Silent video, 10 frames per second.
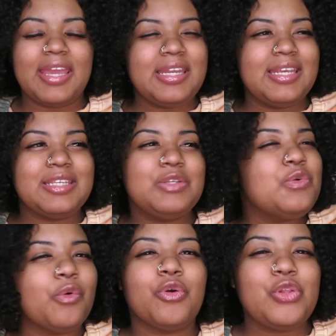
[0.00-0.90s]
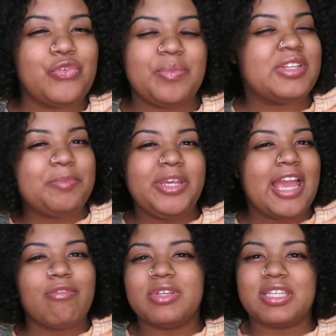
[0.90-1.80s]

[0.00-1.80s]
and it's too early for me to be having